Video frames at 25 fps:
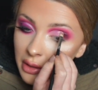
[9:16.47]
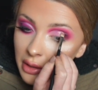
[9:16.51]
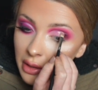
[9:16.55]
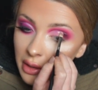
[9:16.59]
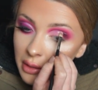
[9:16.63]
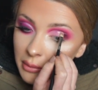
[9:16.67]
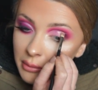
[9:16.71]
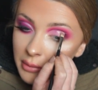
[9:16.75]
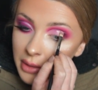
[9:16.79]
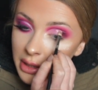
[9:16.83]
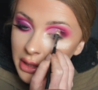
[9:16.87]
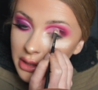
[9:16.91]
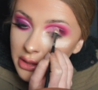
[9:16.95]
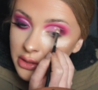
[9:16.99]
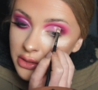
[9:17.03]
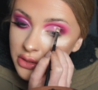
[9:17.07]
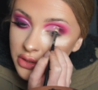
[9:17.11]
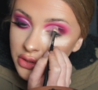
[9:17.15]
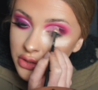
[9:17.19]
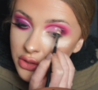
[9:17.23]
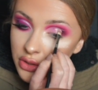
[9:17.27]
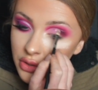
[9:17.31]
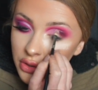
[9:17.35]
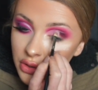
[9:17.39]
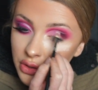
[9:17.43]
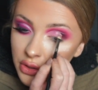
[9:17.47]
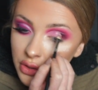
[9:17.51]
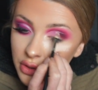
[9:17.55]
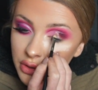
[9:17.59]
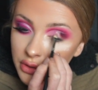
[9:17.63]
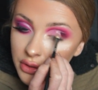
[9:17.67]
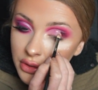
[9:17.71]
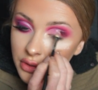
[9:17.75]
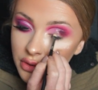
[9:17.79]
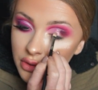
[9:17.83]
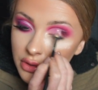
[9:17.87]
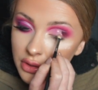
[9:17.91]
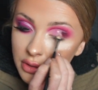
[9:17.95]
and make sure
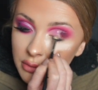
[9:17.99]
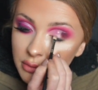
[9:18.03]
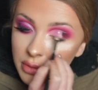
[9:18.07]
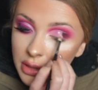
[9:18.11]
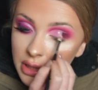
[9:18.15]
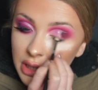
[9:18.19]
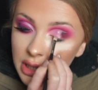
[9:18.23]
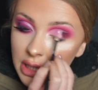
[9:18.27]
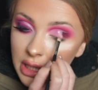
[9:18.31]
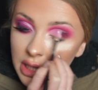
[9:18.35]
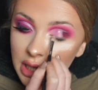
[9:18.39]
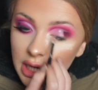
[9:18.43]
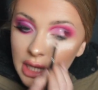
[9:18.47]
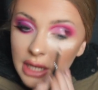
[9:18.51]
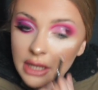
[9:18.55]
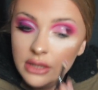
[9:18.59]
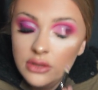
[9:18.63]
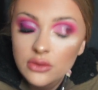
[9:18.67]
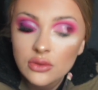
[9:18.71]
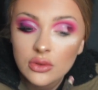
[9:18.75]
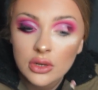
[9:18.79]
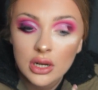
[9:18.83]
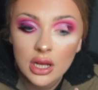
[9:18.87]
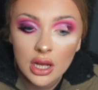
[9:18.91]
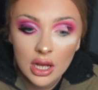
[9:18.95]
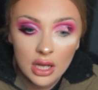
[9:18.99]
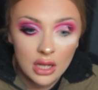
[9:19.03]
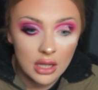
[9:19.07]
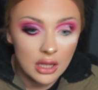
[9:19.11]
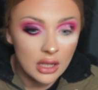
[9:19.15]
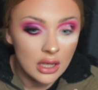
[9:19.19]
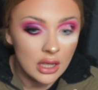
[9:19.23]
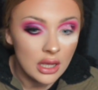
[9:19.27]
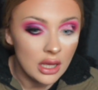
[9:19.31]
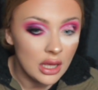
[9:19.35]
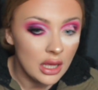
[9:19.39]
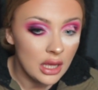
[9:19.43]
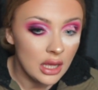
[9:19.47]
that you're completely like sort of
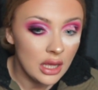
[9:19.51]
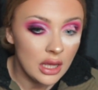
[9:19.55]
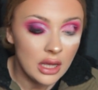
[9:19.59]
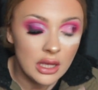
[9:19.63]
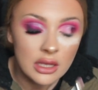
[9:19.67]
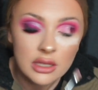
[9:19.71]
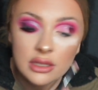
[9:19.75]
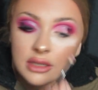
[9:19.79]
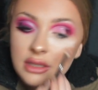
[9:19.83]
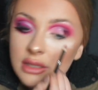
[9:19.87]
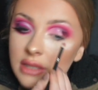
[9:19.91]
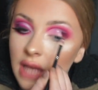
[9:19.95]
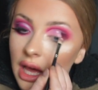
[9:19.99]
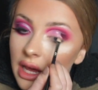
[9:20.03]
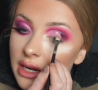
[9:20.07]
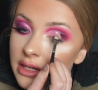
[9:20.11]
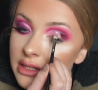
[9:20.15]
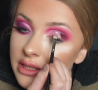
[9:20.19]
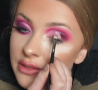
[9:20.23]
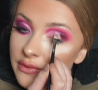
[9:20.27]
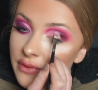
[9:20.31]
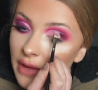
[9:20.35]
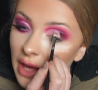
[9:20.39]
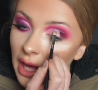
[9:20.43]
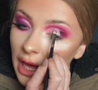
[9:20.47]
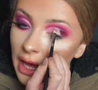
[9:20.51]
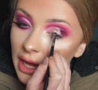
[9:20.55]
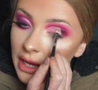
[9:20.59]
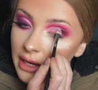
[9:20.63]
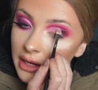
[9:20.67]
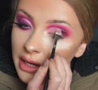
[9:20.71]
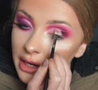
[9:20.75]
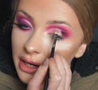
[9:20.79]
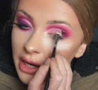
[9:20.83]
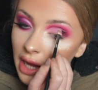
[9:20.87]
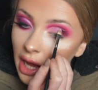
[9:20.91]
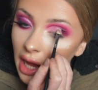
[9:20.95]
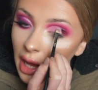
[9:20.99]
satisfied
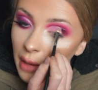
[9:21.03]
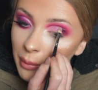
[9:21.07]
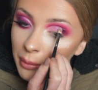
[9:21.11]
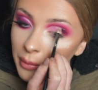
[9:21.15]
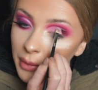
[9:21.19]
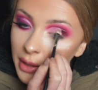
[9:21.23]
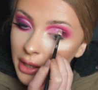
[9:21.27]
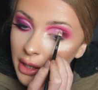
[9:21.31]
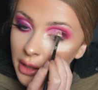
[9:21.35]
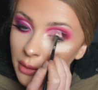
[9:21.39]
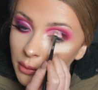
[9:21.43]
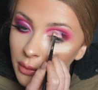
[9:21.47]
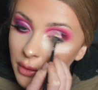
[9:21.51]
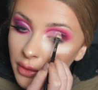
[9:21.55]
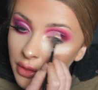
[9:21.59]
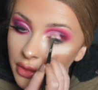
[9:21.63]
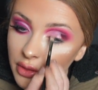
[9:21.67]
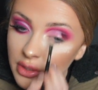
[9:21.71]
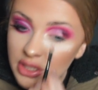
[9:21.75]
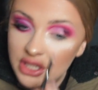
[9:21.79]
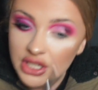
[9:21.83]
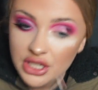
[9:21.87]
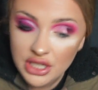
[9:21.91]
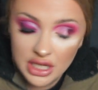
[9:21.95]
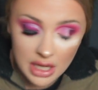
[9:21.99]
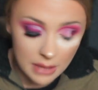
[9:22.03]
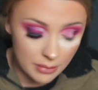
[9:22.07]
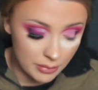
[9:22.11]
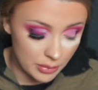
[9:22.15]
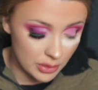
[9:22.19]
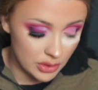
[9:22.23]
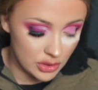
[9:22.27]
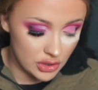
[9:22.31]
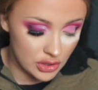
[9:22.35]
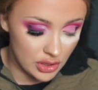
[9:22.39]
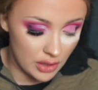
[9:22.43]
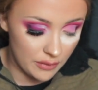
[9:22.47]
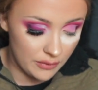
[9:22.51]
and happy with the shape
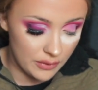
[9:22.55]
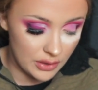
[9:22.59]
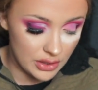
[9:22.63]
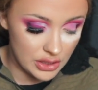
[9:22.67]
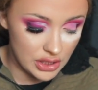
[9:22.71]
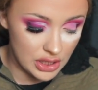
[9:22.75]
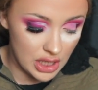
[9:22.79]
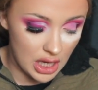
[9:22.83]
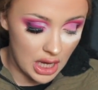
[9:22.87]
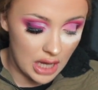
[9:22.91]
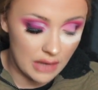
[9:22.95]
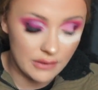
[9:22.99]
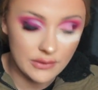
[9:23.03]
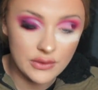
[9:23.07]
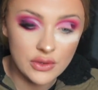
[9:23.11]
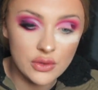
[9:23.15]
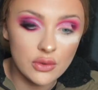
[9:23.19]
and stuff that you have.